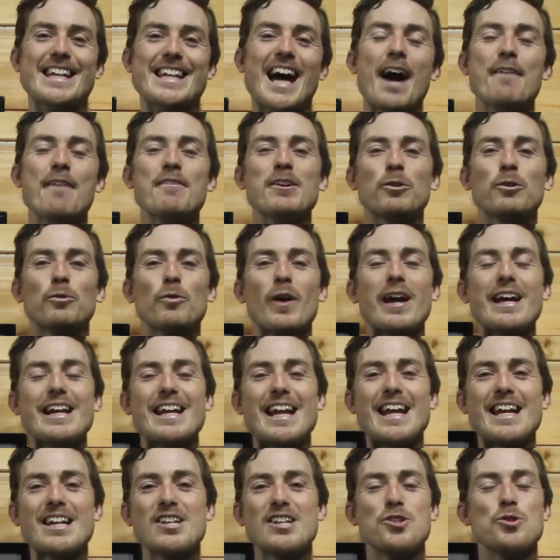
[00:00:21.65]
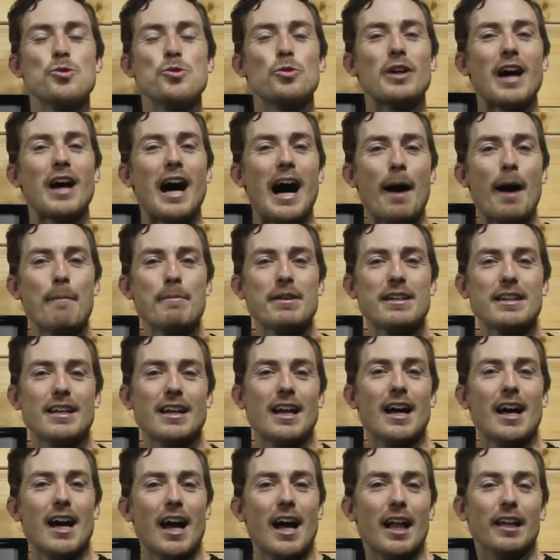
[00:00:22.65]
diving right into common
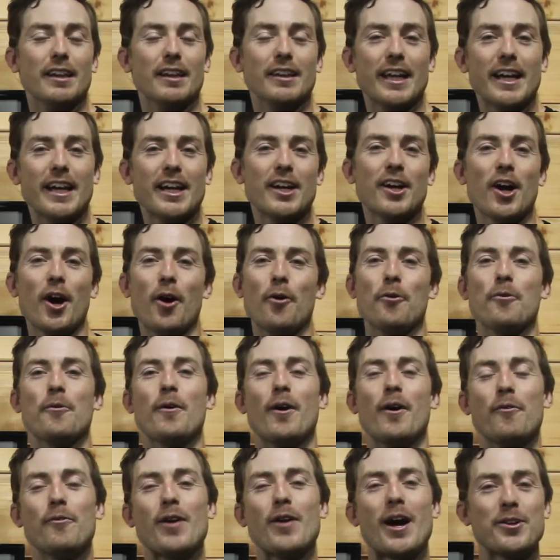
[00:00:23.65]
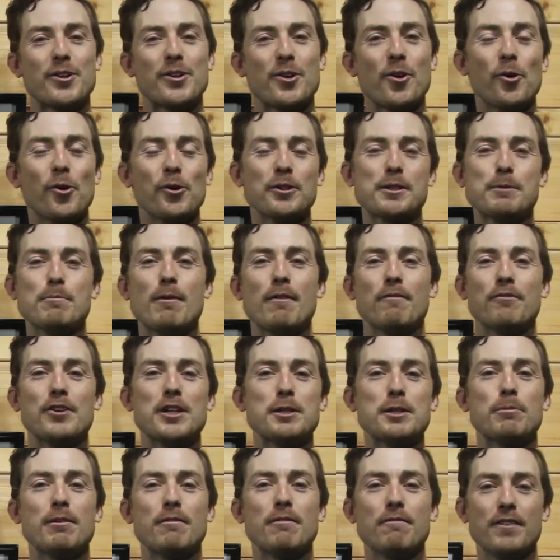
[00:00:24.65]
lingo around an ultimate
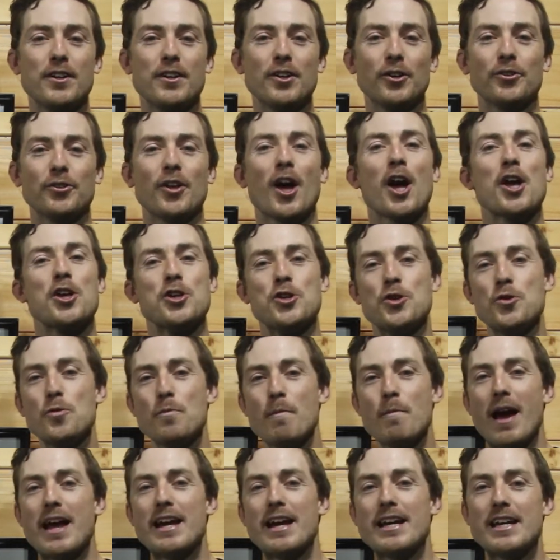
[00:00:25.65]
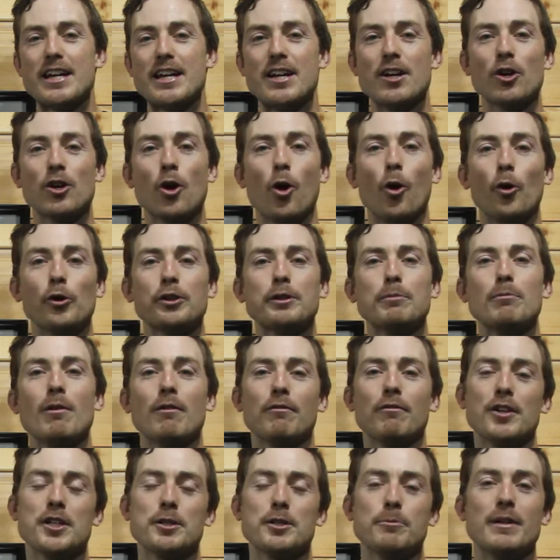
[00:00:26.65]
Frisbee field. You may hear ultimate
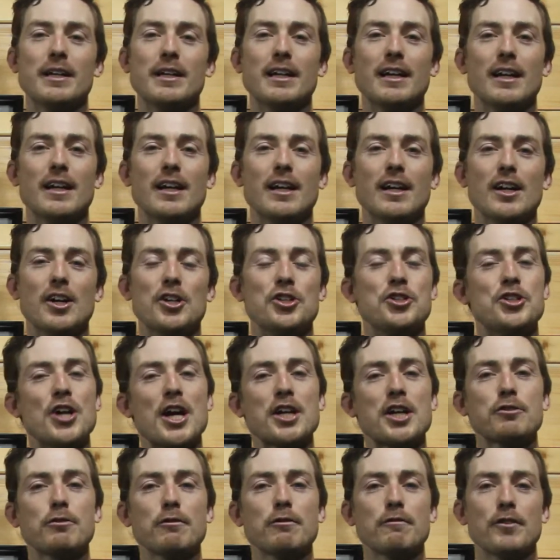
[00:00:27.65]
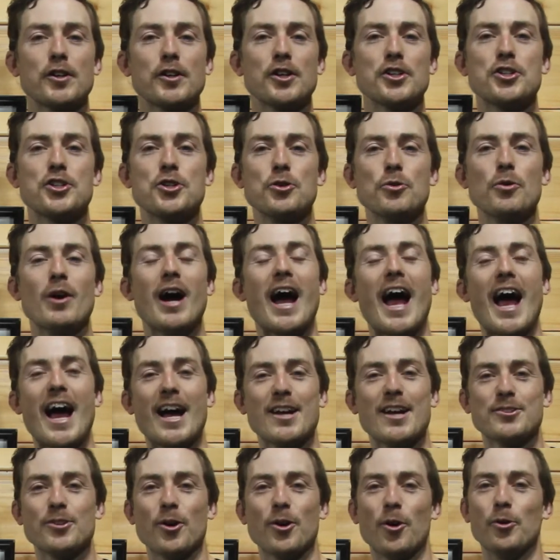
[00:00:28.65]
Frisbee just referred to
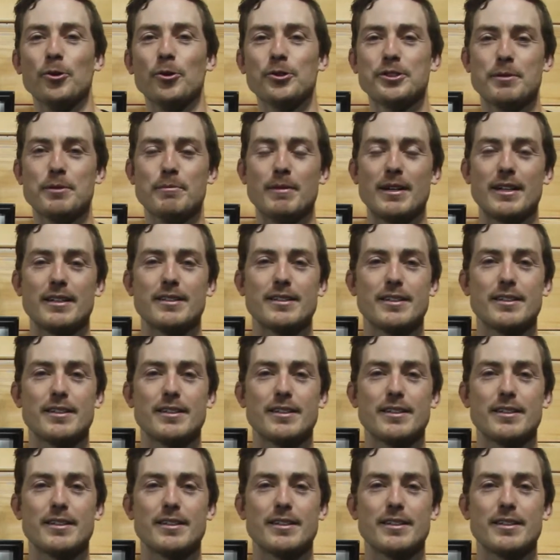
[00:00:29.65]
as ultimate.